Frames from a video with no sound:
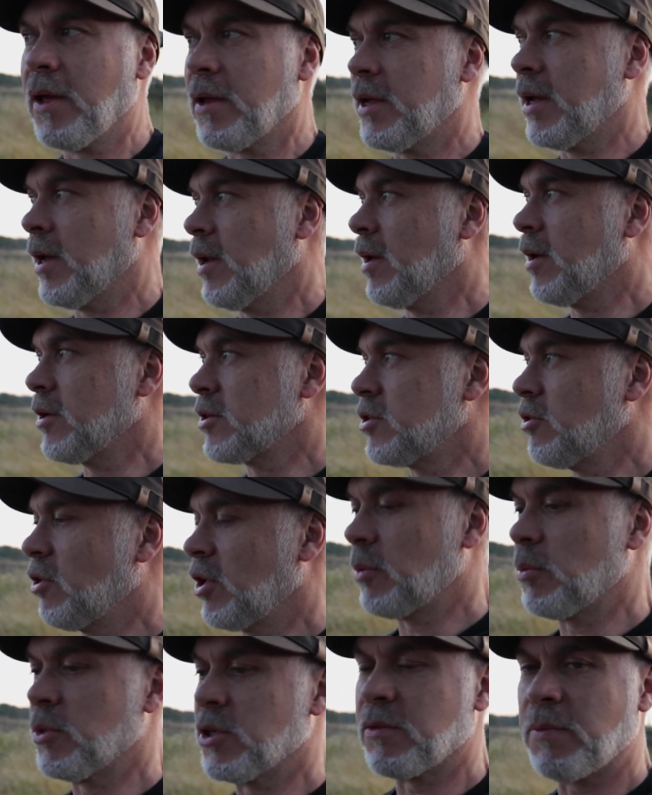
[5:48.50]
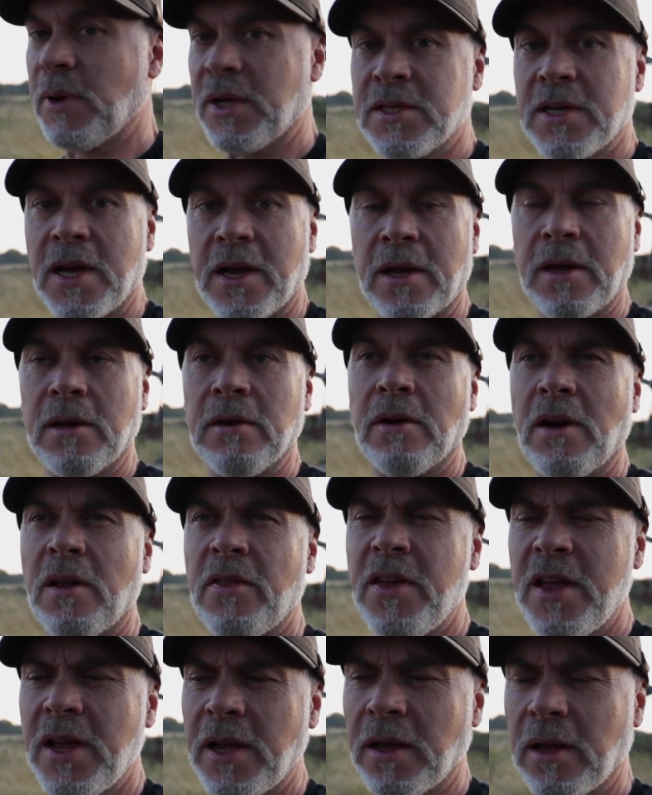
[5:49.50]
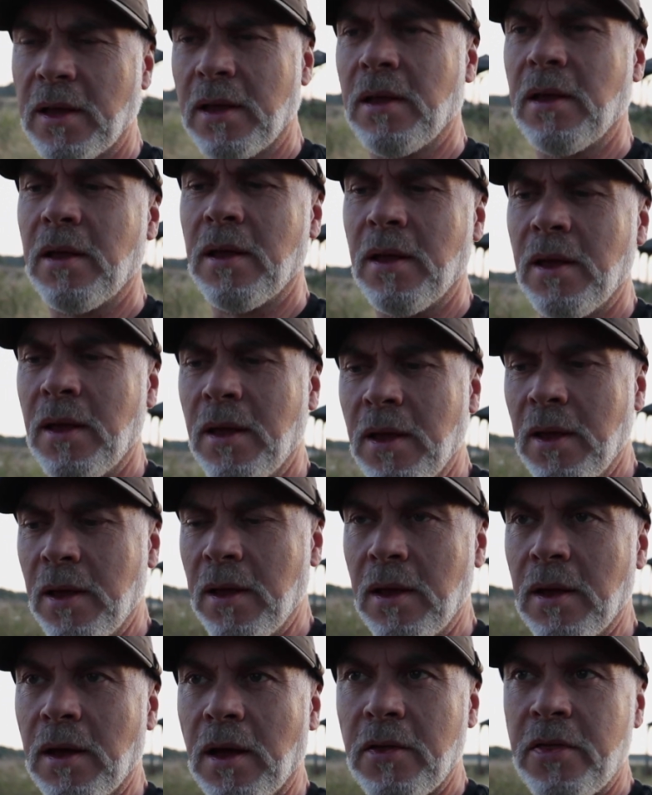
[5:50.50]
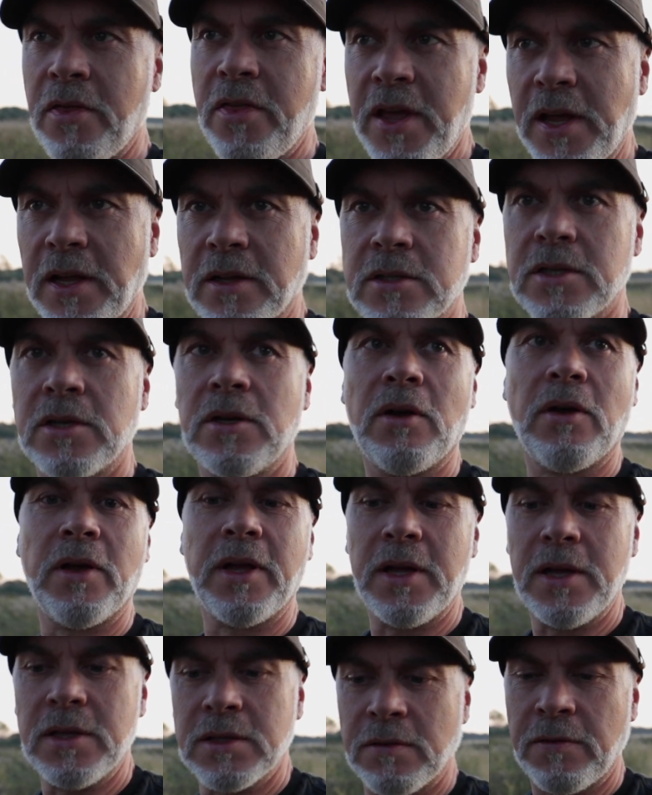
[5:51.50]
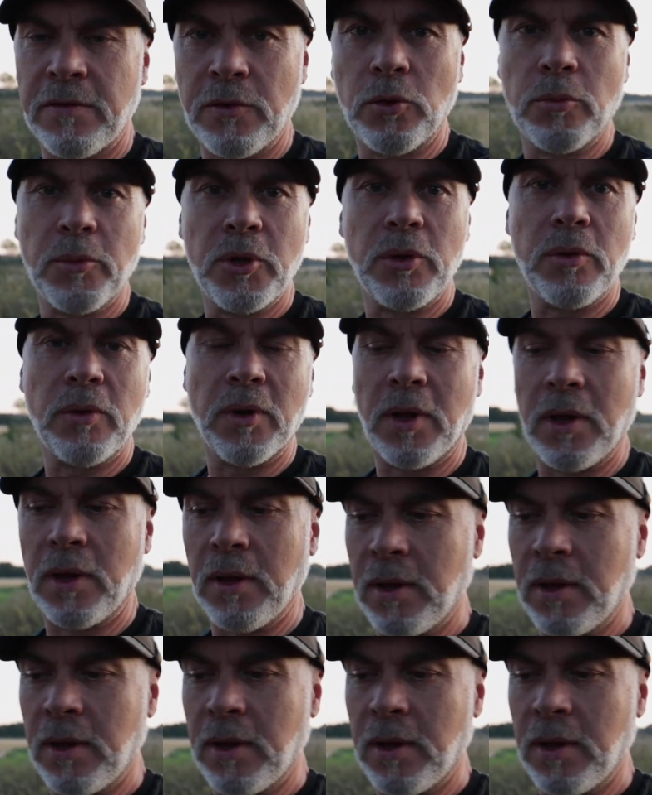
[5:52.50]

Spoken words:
yeah, last night was spectacular, and I think tonight is a full moon.